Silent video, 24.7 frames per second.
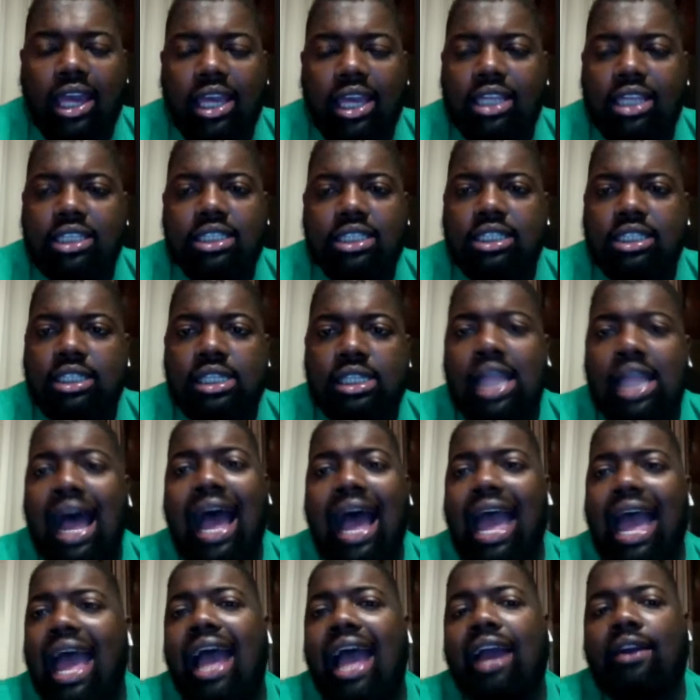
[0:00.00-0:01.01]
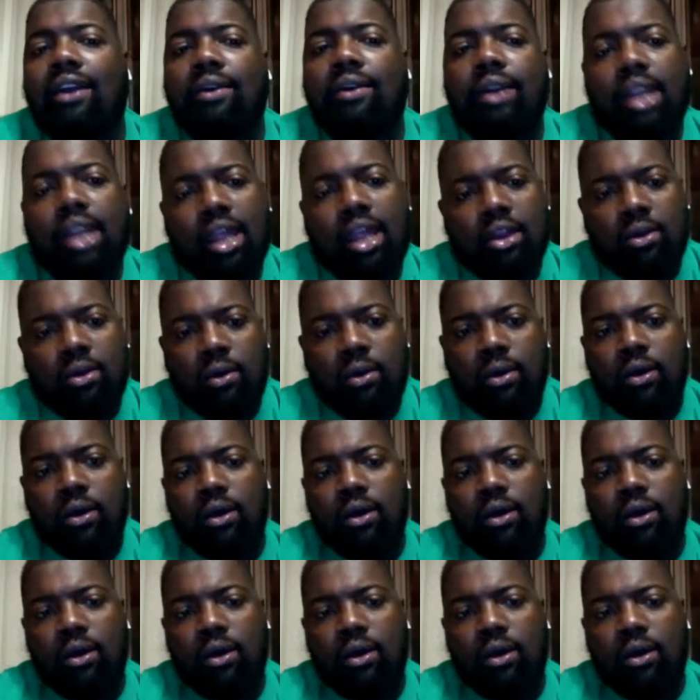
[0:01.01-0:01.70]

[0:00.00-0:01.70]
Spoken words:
Like he's just not accurate at